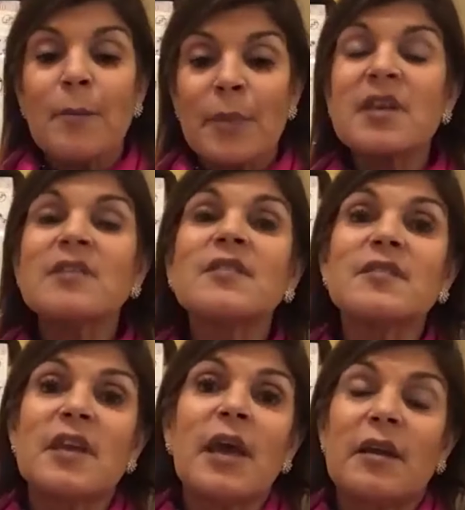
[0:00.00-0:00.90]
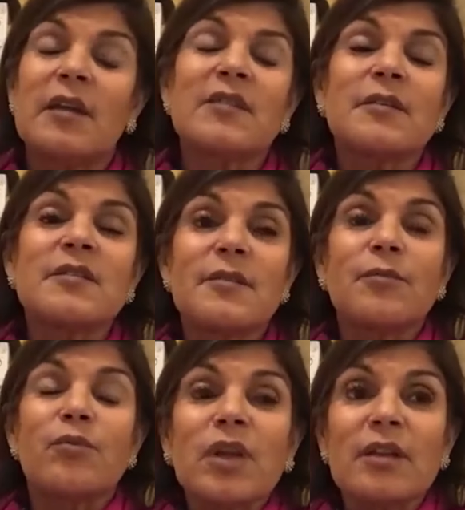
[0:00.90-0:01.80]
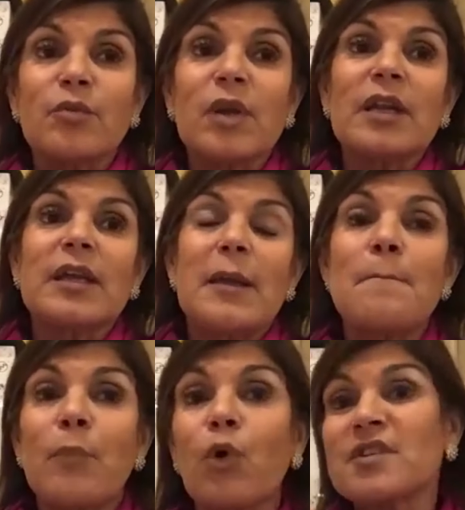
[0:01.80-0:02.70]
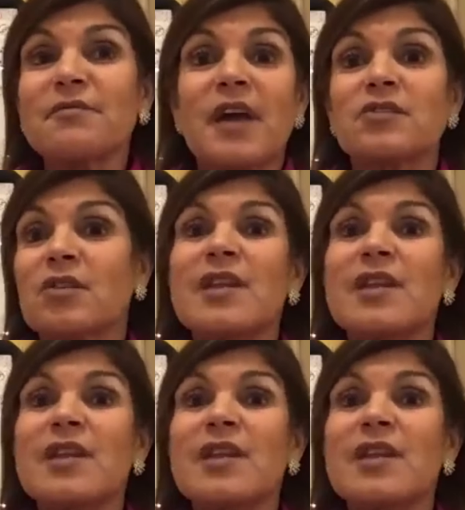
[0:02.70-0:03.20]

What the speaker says: But this is, yeah, it's a really, really important factor.